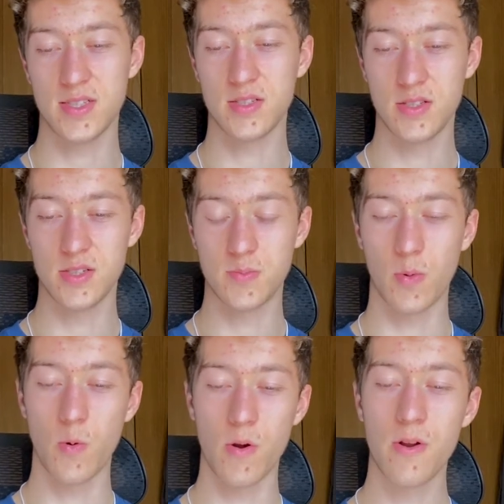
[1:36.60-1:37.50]
into the
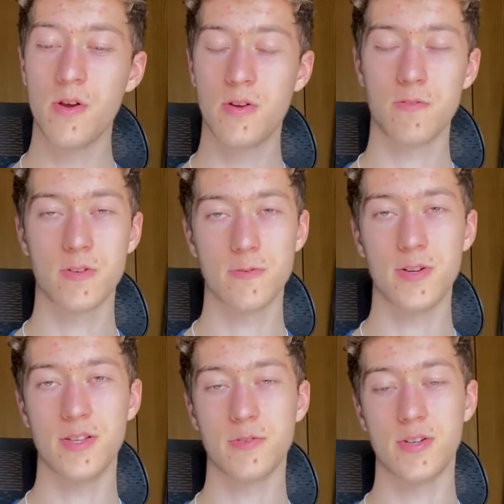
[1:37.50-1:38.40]
sport for
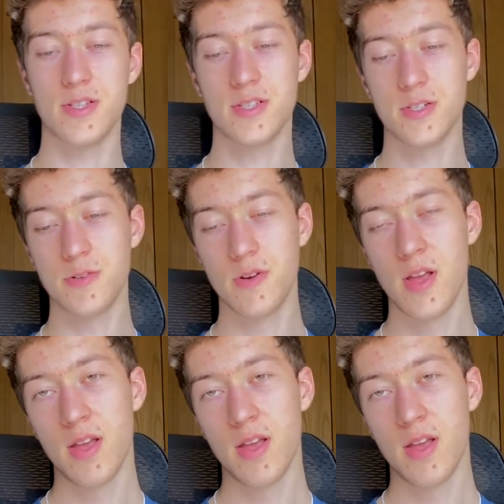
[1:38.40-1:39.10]
2022,